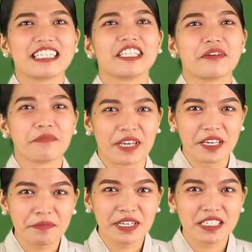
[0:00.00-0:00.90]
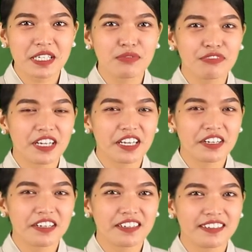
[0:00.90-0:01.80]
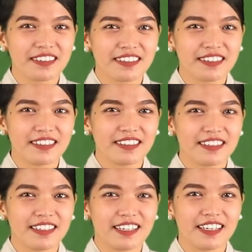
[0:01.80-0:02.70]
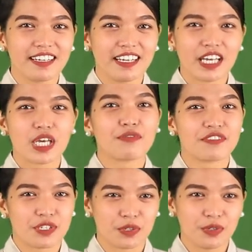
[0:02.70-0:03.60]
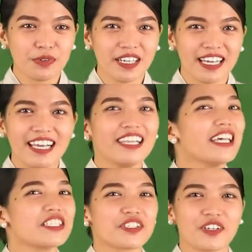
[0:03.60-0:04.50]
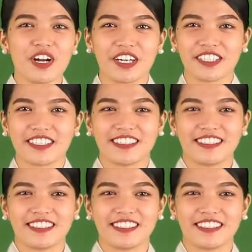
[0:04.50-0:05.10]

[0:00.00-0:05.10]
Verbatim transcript: Did I make myself clear? If so, let's start.